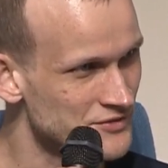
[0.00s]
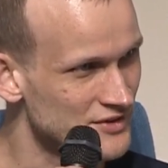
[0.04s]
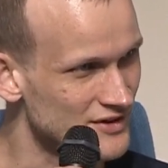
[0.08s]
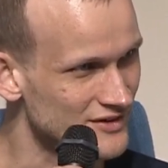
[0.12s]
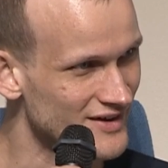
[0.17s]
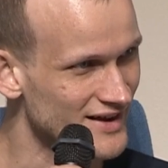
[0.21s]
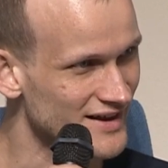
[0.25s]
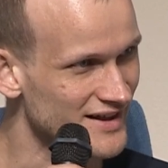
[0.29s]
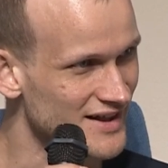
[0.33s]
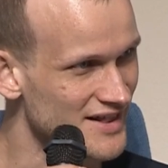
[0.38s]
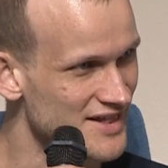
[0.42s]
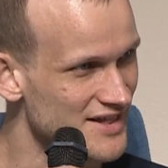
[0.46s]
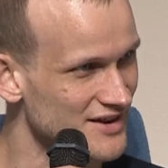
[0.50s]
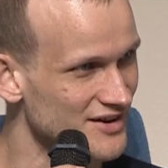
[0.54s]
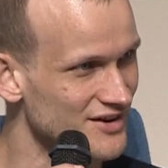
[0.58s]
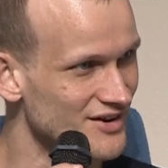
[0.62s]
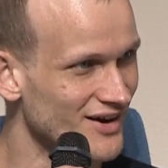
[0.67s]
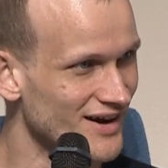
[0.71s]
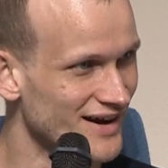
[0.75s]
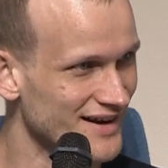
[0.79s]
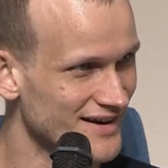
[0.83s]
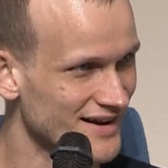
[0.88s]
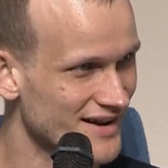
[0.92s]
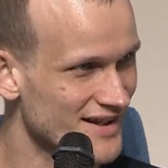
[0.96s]
like it's
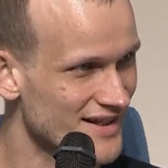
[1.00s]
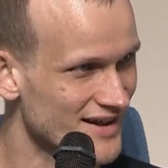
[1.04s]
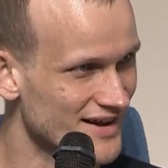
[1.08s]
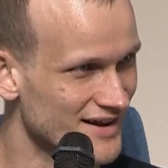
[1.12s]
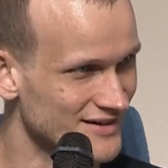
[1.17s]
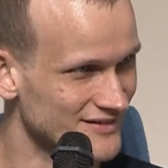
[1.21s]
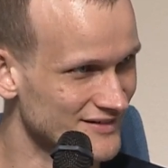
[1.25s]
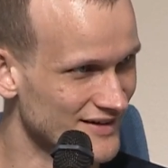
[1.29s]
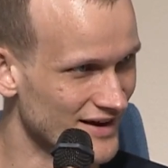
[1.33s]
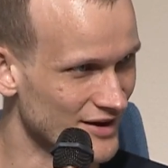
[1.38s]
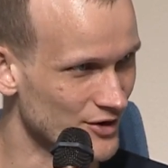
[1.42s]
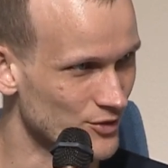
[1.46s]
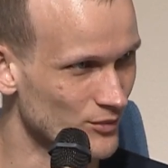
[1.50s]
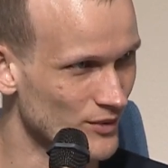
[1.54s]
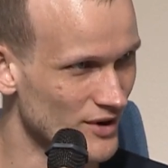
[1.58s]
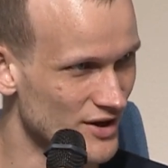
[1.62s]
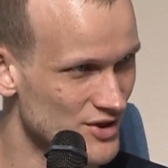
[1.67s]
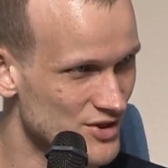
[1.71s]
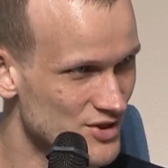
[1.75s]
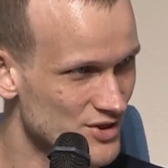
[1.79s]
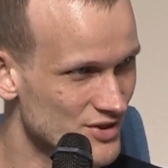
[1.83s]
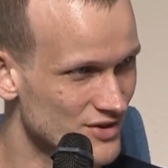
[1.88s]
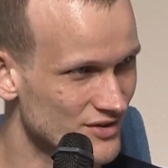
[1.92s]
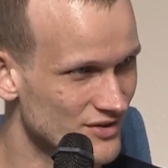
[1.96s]
not exactly like
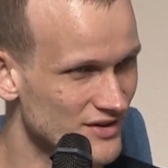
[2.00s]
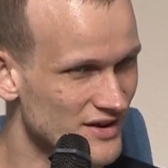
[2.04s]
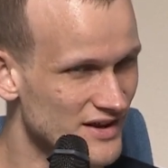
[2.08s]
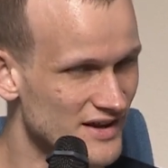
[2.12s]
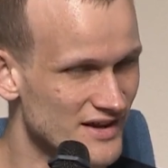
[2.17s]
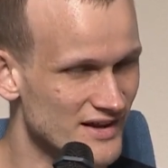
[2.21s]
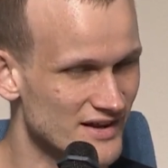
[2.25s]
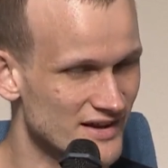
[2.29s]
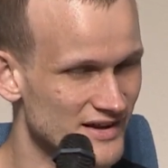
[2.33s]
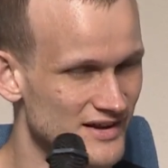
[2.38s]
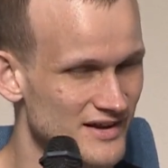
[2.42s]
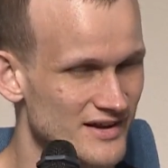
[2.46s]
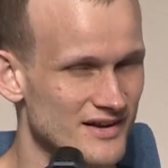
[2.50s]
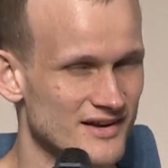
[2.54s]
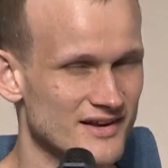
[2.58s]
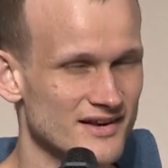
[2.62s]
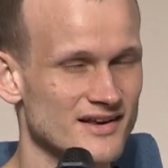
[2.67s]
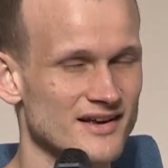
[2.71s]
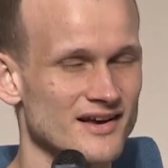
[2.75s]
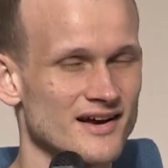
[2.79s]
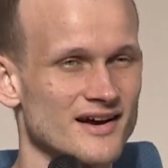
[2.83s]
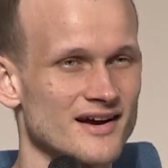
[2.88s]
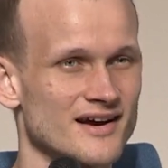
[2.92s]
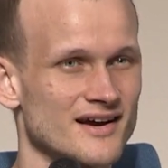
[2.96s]
with
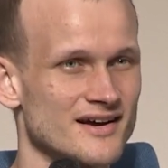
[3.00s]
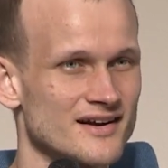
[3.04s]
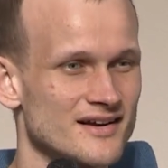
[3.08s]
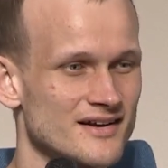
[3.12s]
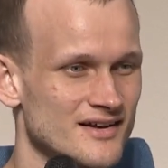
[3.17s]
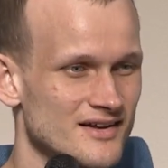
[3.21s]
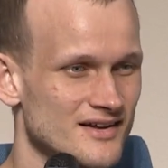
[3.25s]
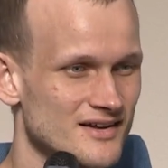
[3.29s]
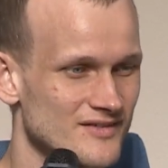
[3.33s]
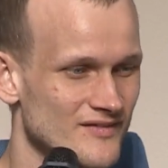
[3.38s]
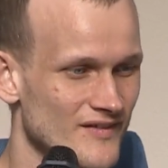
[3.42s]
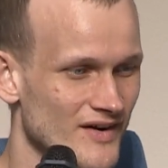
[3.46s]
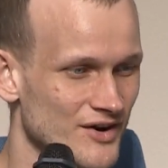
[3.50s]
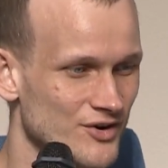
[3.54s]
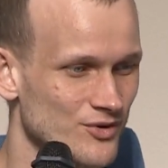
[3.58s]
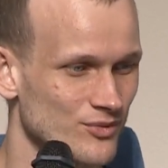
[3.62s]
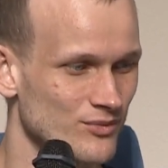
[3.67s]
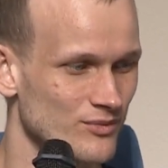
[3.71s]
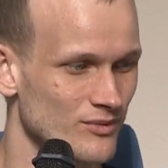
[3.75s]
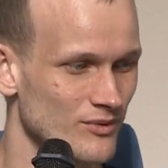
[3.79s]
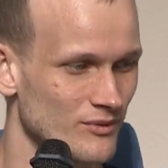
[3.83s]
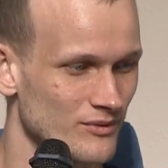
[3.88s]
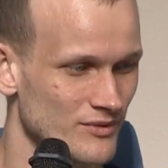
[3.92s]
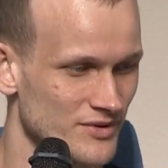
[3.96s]
the like
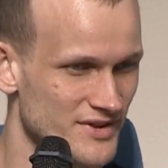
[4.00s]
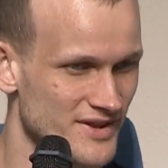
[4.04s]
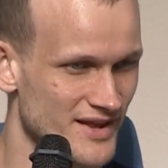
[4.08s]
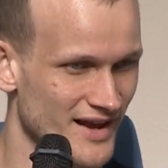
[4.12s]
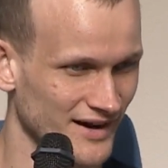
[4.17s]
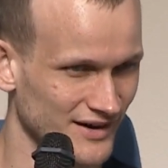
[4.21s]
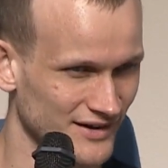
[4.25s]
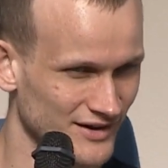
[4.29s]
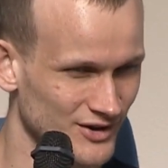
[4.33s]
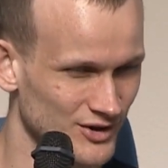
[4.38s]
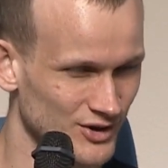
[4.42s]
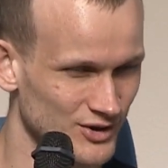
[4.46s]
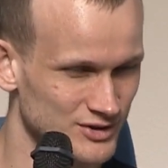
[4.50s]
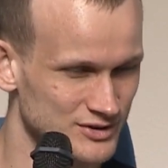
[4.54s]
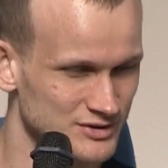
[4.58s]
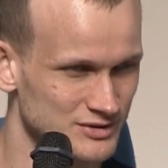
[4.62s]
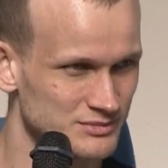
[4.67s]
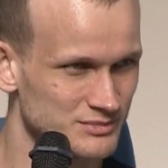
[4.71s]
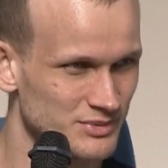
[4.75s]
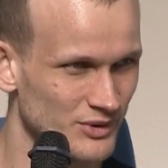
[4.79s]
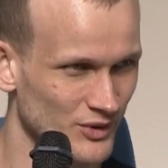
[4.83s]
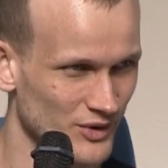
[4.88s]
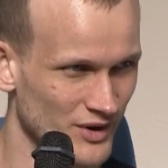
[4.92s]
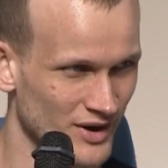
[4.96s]
technical
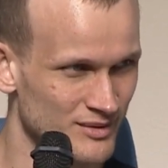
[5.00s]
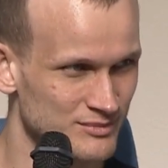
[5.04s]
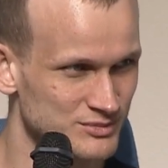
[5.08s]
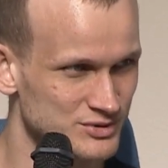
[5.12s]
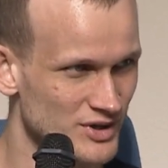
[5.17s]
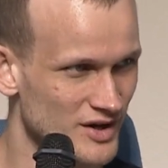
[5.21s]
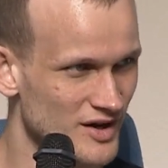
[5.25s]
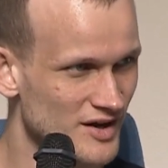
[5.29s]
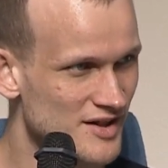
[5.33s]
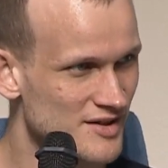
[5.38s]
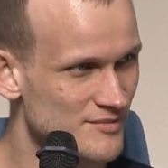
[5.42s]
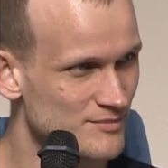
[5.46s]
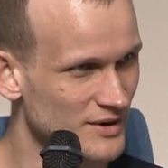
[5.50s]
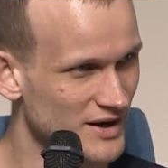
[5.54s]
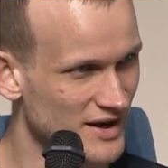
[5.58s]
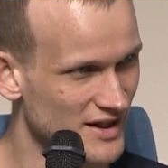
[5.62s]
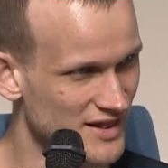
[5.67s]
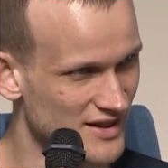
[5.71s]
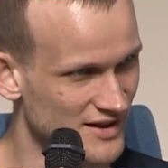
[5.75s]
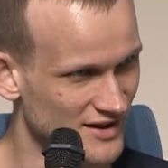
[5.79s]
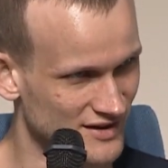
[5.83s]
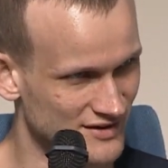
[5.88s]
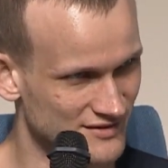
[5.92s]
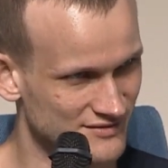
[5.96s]
building blocks, but
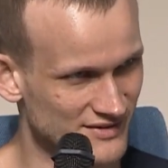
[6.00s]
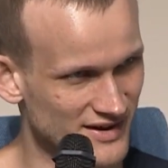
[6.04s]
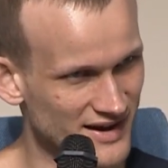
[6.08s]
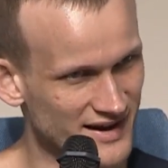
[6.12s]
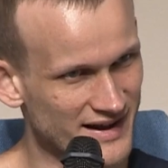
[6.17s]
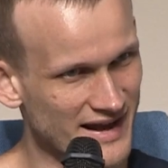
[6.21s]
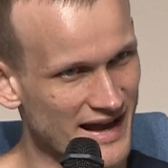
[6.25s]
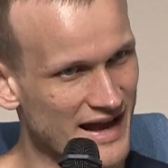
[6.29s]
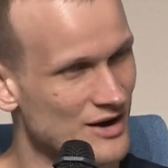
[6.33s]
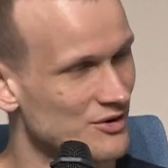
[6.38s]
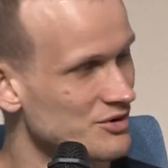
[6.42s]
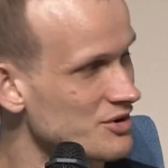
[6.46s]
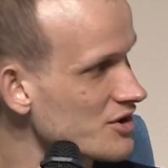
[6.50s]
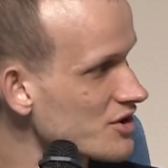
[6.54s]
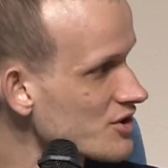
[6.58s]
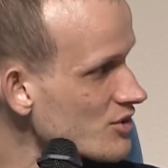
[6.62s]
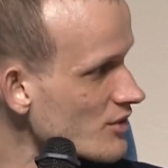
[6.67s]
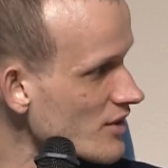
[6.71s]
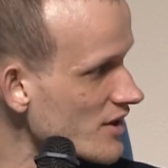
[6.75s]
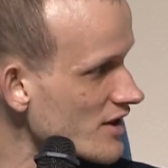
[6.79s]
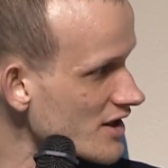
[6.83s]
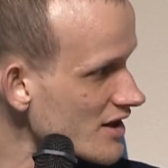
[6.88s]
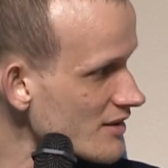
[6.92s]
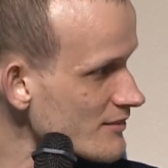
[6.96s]
it's in like how you
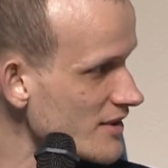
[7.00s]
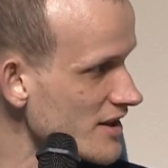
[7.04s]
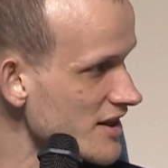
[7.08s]
use them.